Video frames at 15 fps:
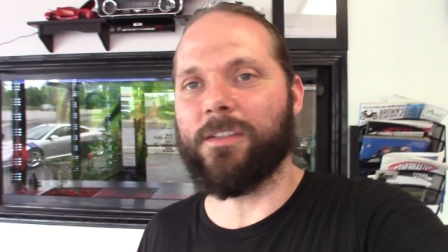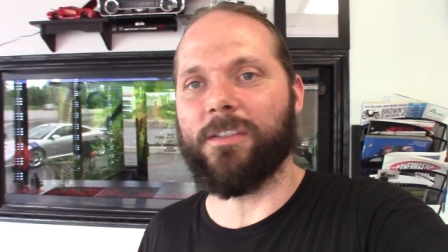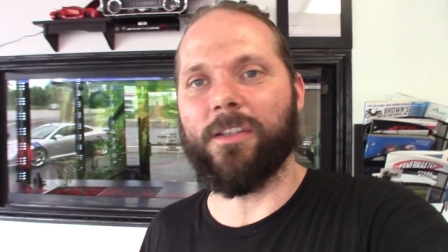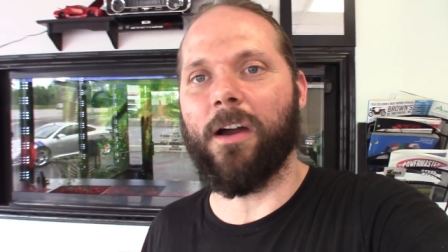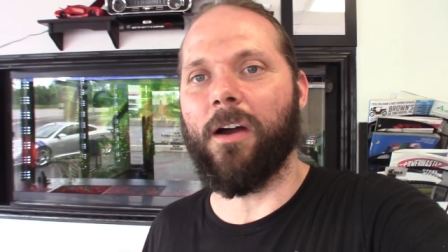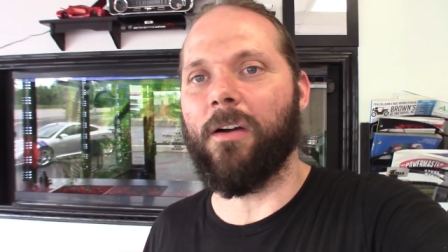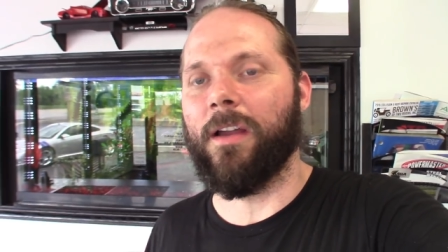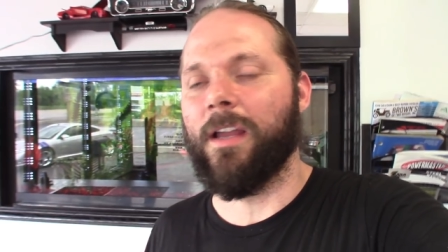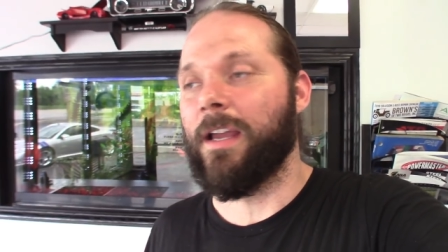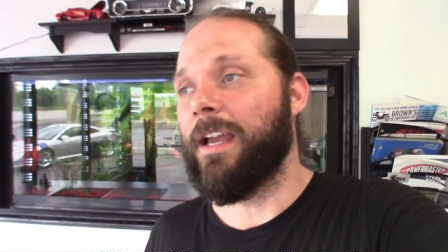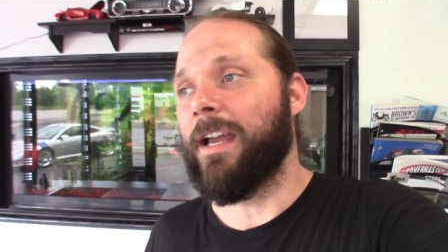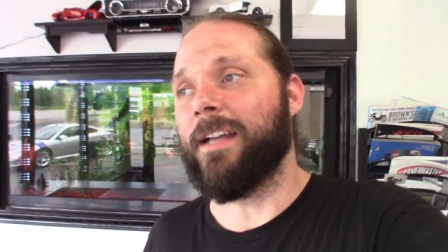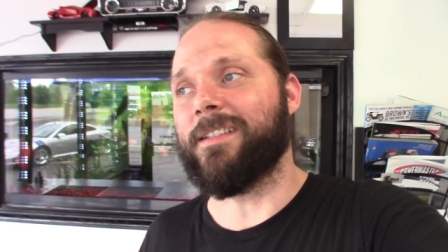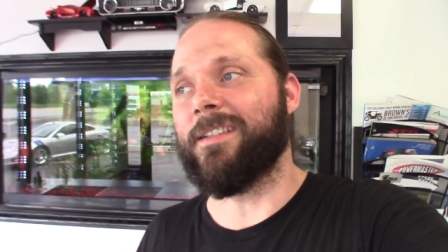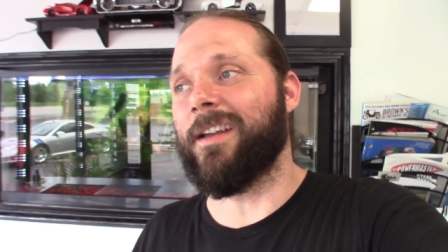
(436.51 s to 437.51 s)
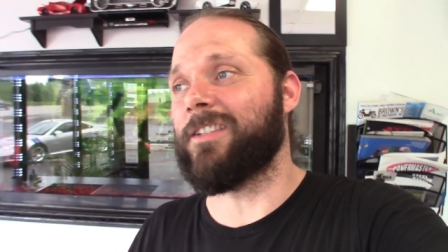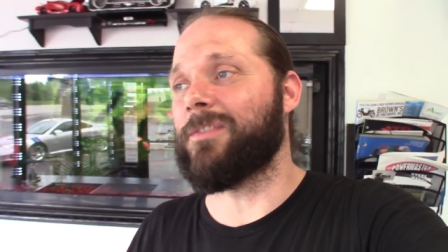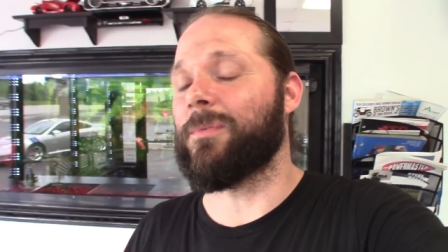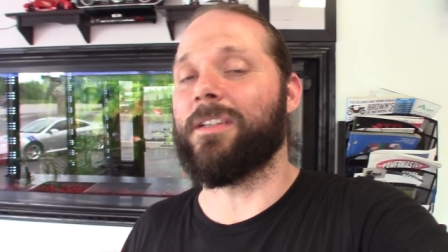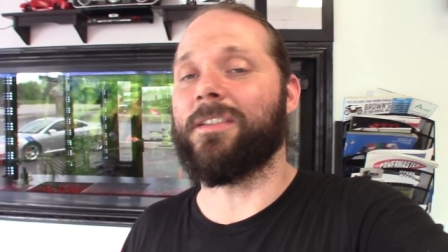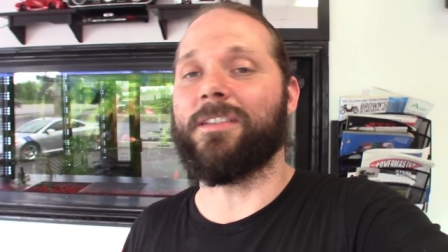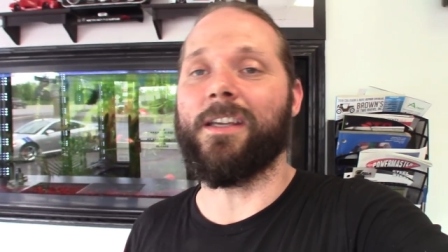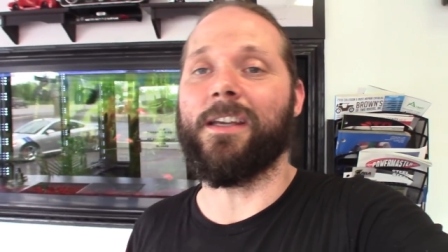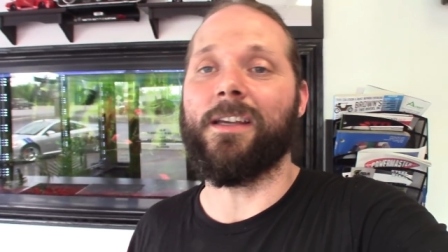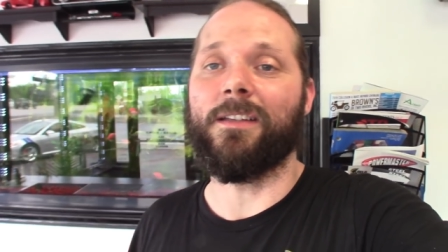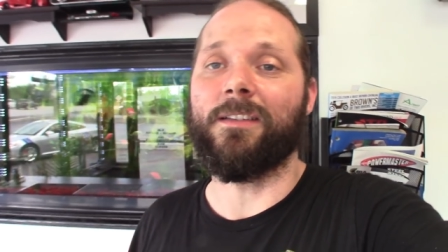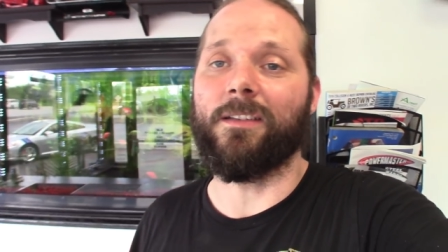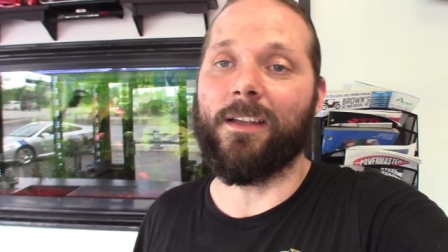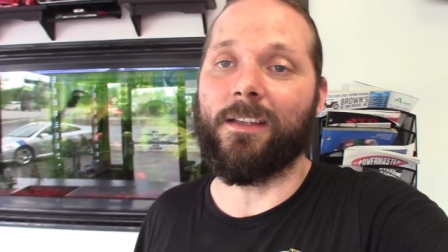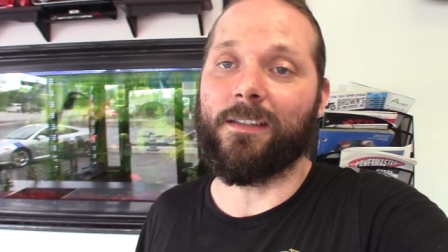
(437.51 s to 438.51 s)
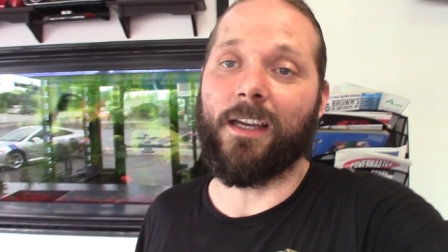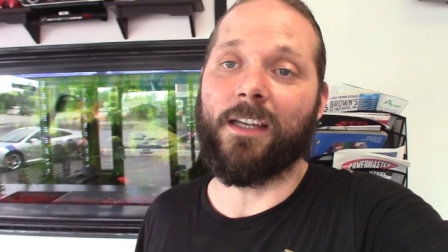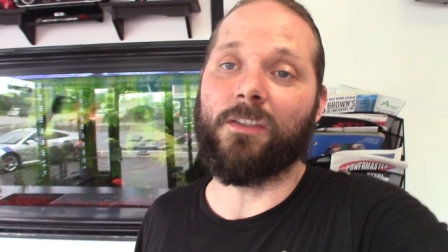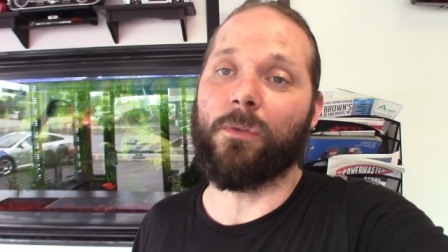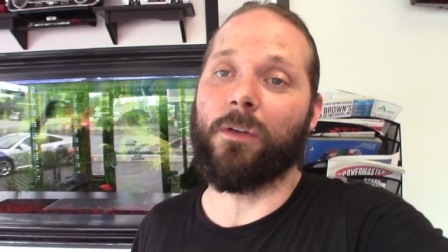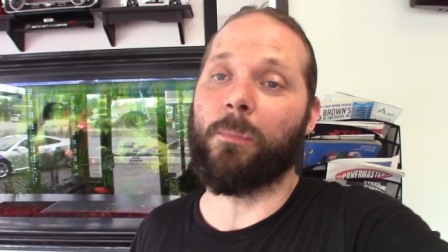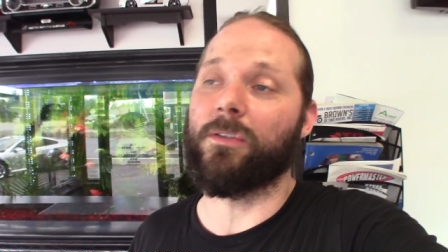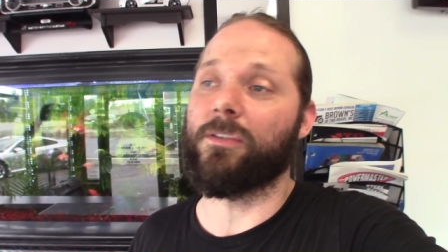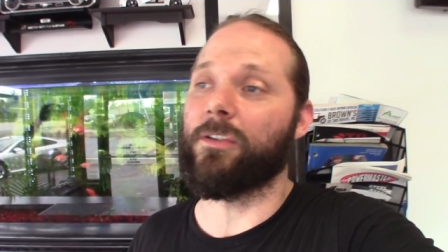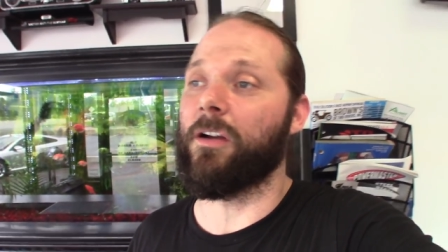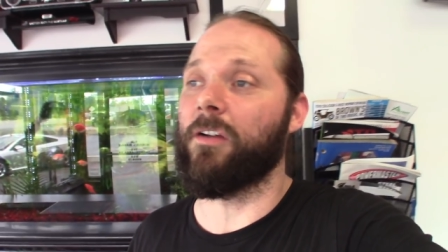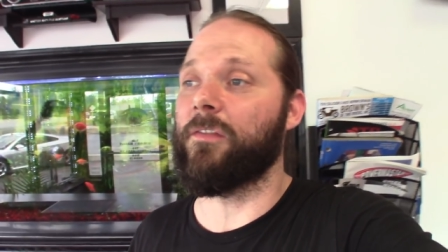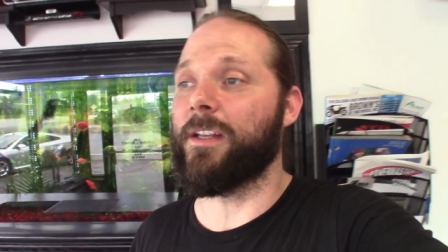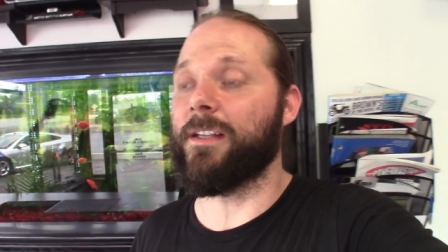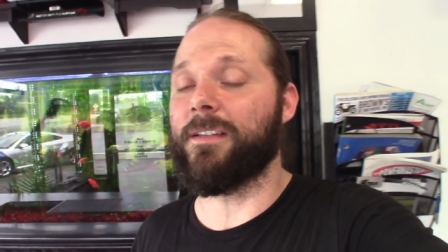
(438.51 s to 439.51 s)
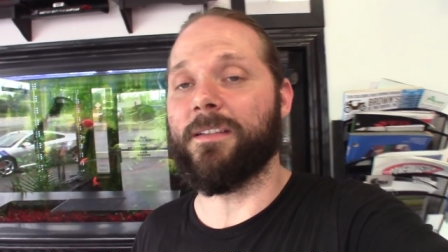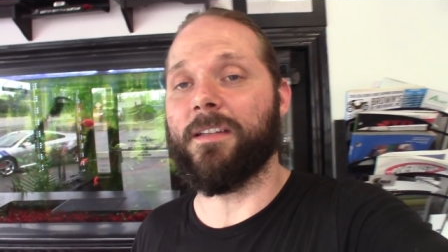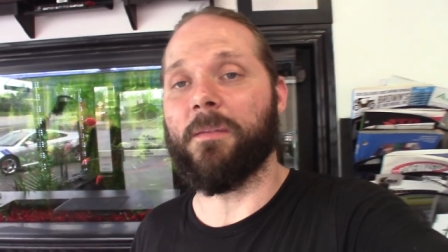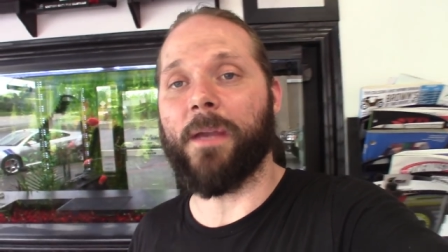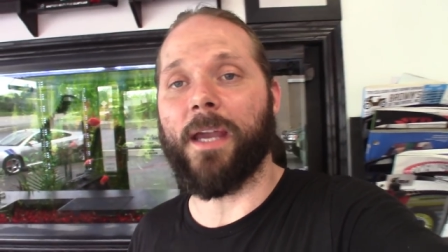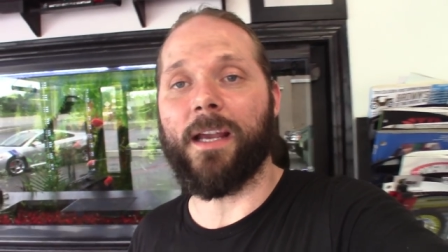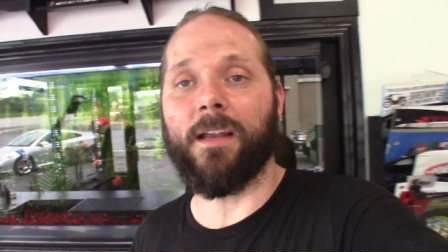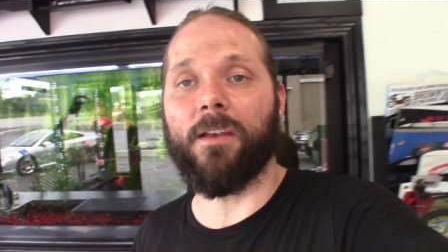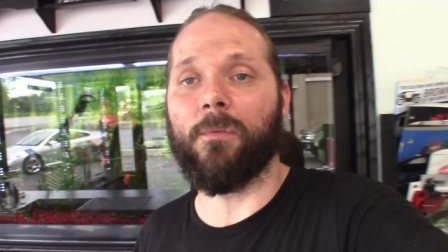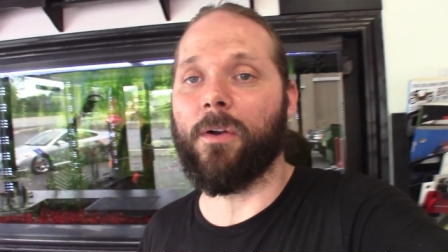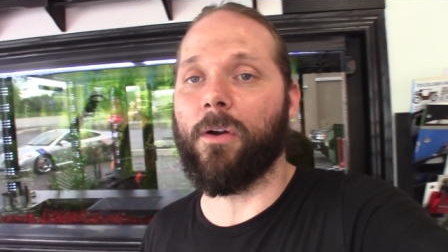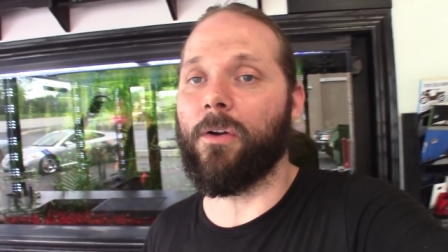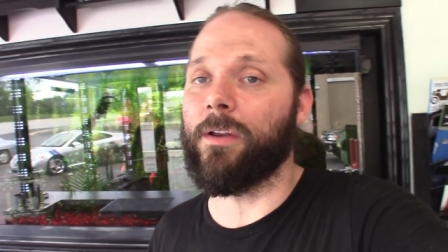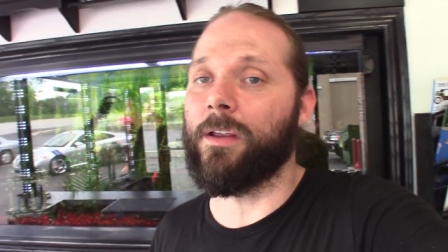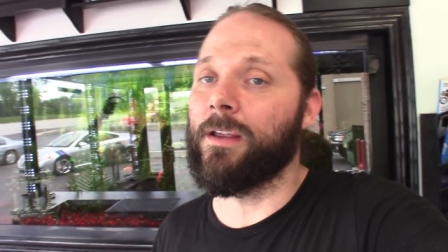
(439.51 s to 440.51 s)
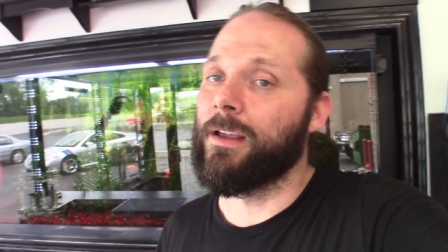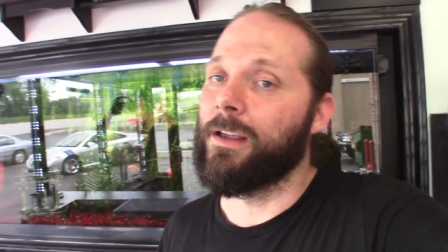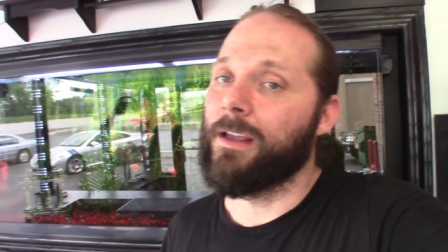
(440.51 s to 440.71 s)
So it's a nice one to see. It's a nice one to preserve. Get this thing back on the road.